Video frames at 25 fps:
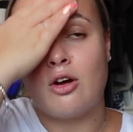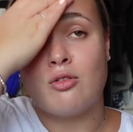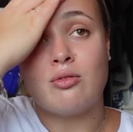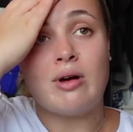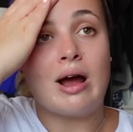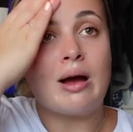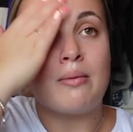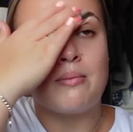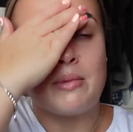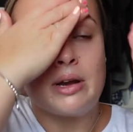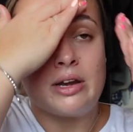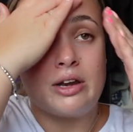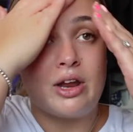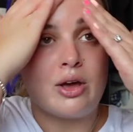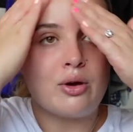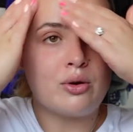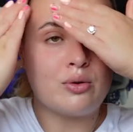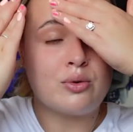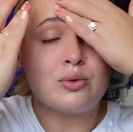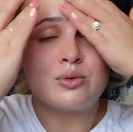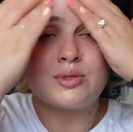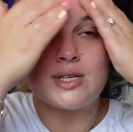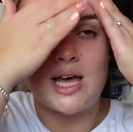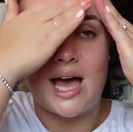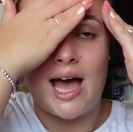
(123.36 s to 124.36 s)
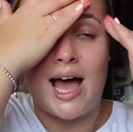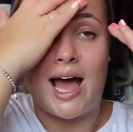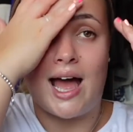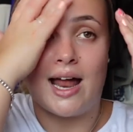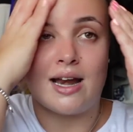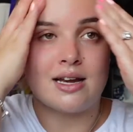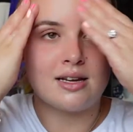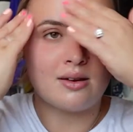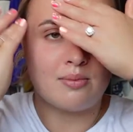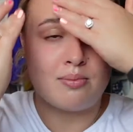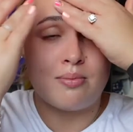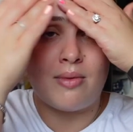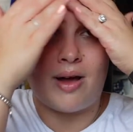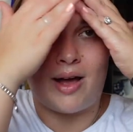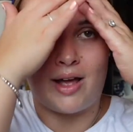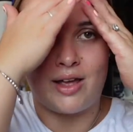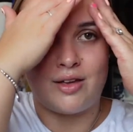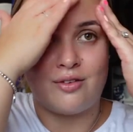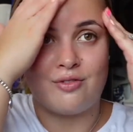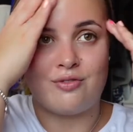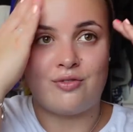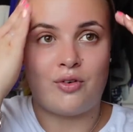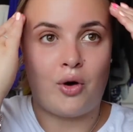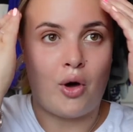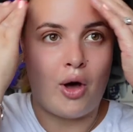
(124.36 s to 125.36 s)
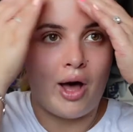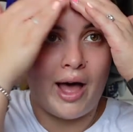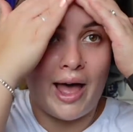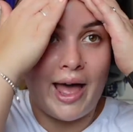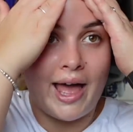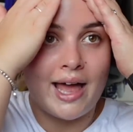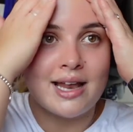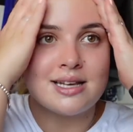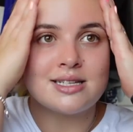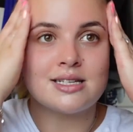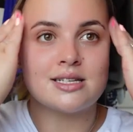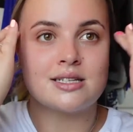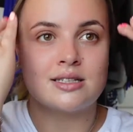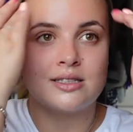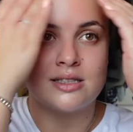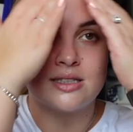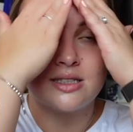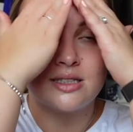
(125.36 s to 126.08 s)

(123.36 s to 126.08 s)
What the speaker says: around my nose and my forehead.